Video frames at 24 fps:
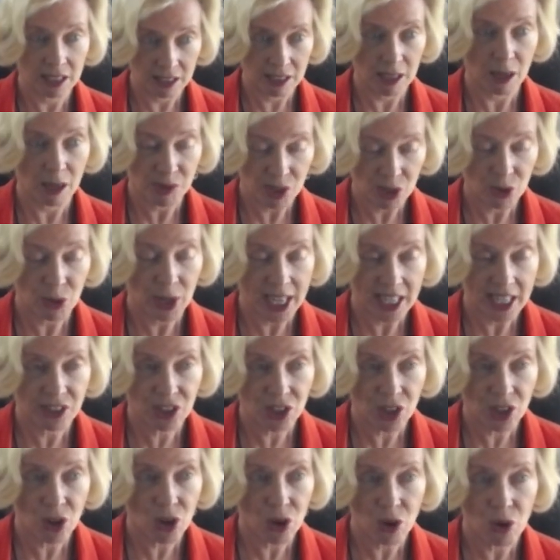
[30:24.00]
in
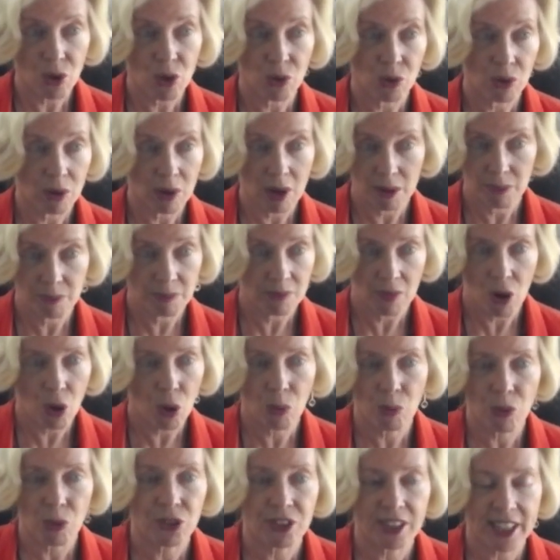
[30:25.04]
WHO,
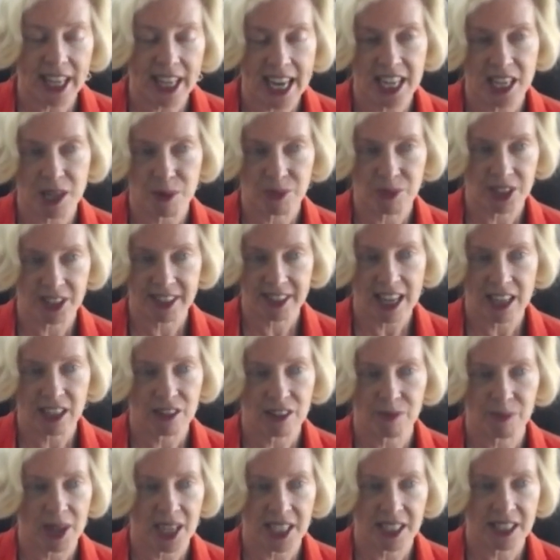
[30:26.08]
almost
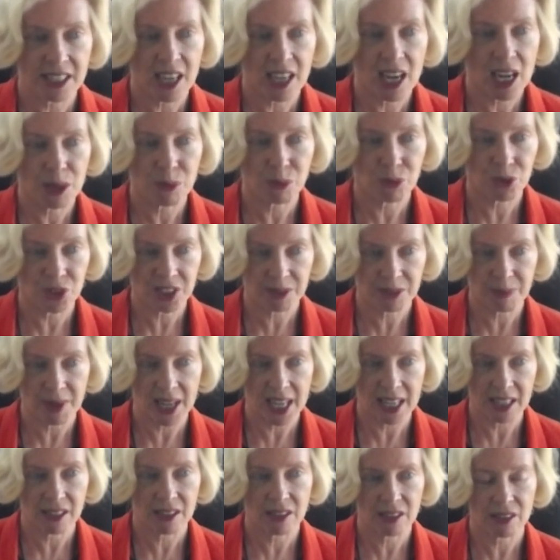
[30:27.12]
80% of my time was
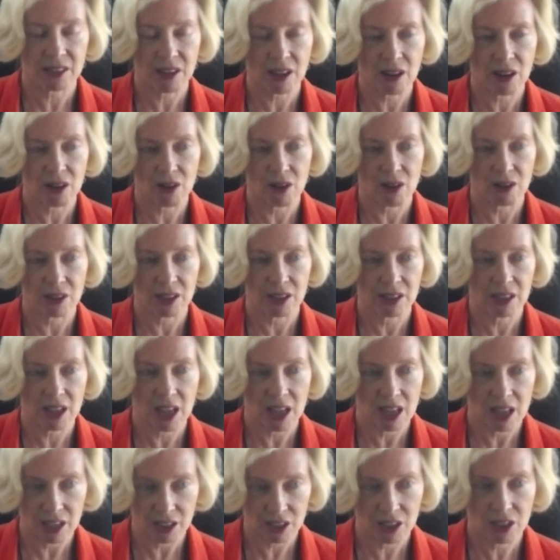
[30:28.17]
spent on
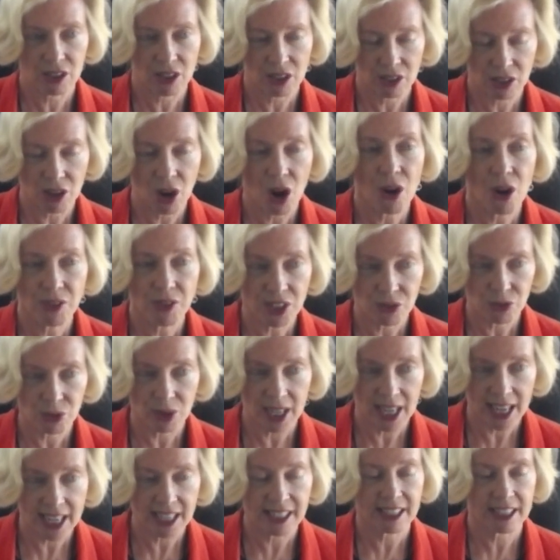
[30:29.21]

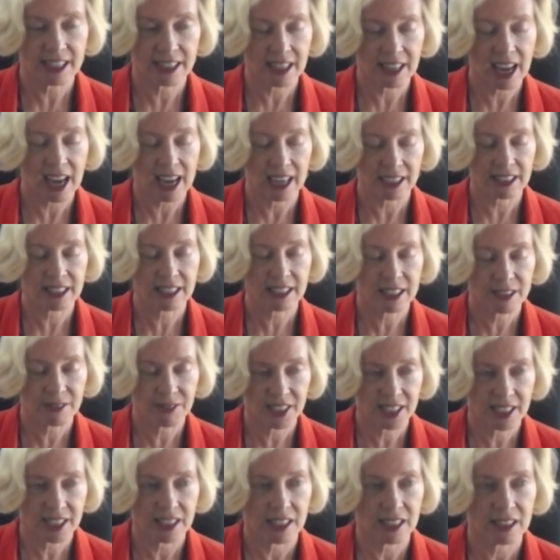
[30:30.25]
COVID-related
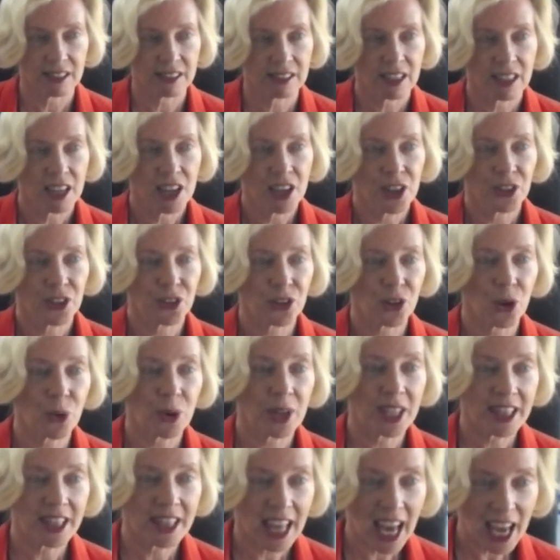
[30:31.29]
activities.
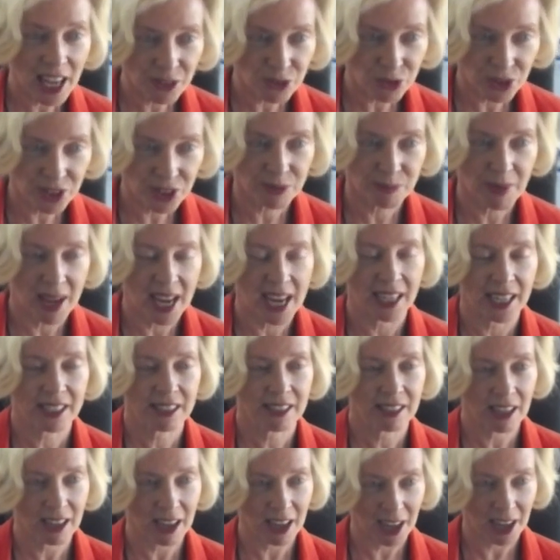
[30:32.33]
So in that
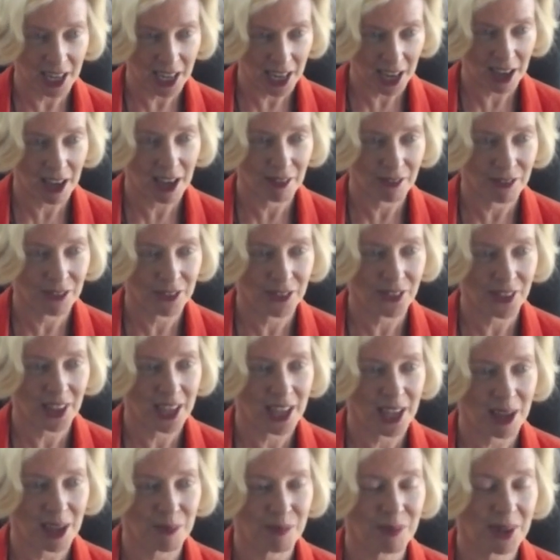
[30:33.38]
respect, I
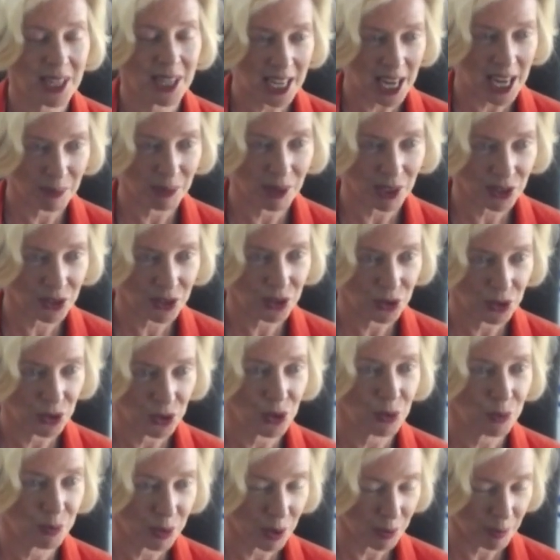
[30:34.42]
have been able
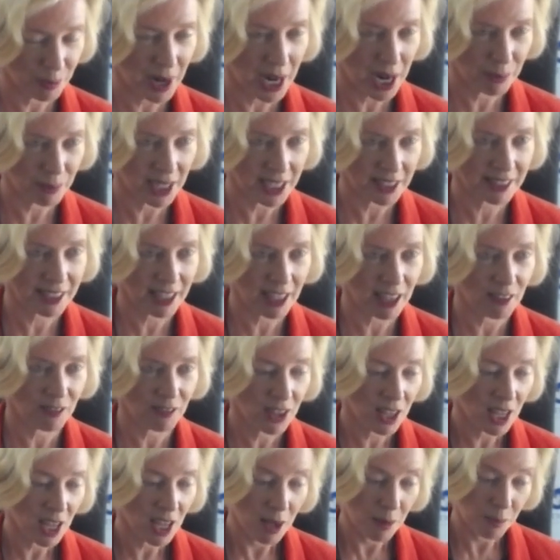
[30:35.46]
to prepare myself.
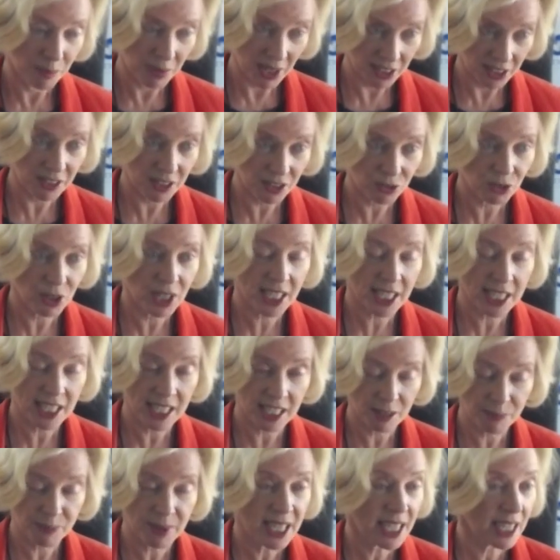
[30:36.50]
But strictly
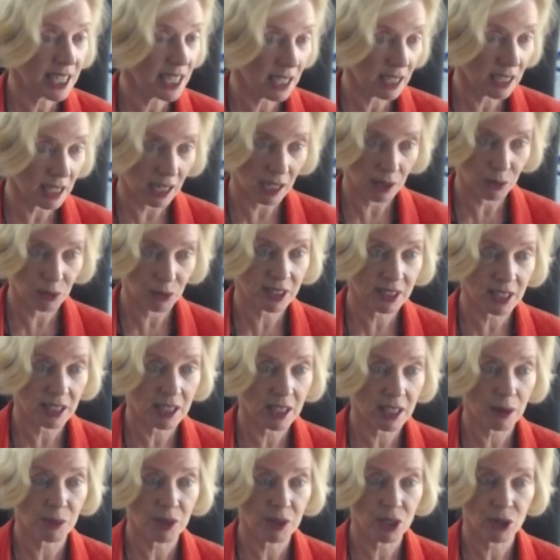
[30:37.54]
speaking, I was a
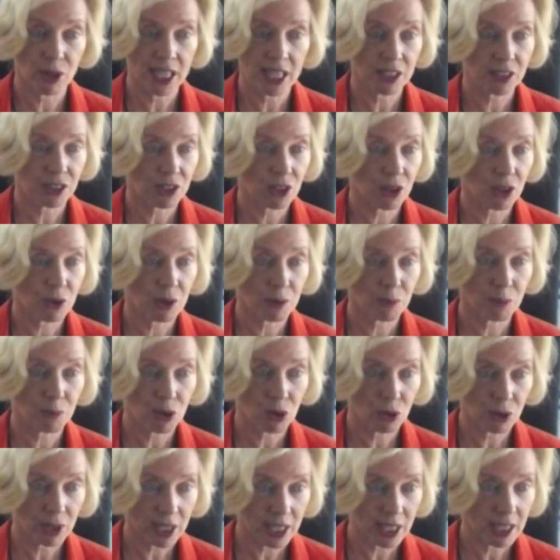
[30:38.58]
WHO
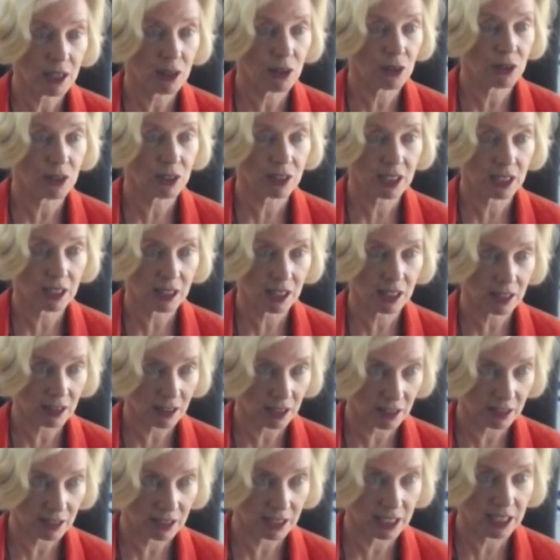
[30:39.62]
employee until the
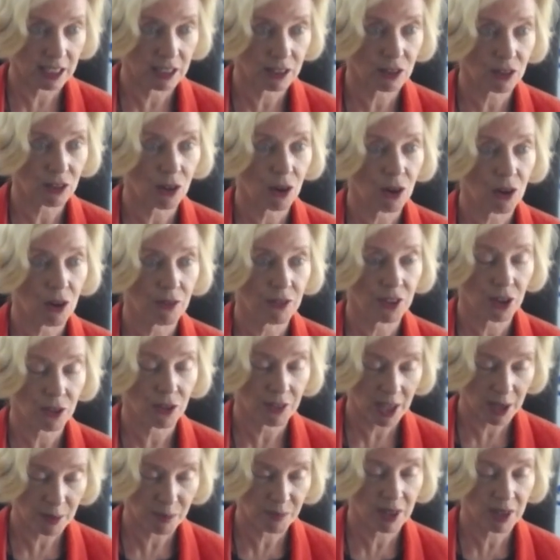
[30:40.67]
13th of
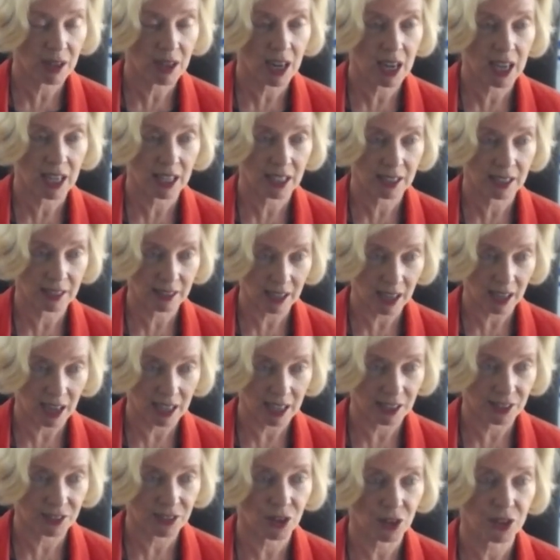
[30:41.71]
November, and
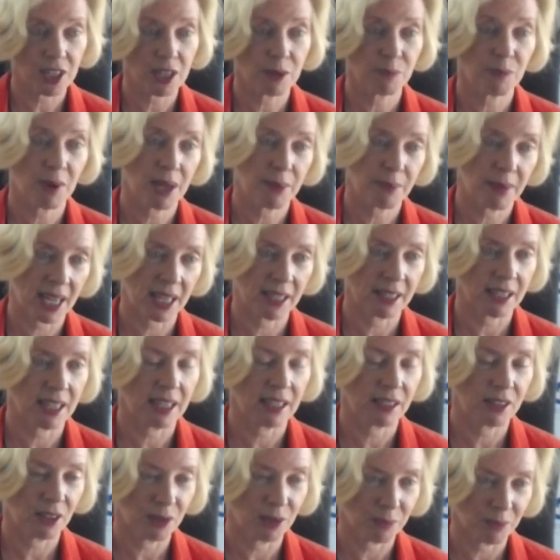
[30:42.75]
I started my
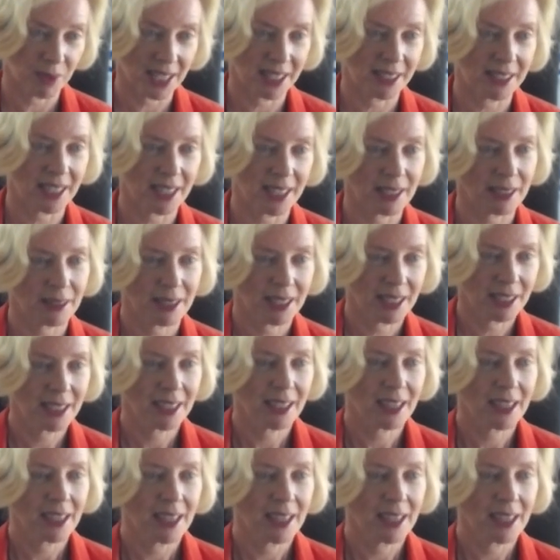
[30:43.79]
mandate on Monday.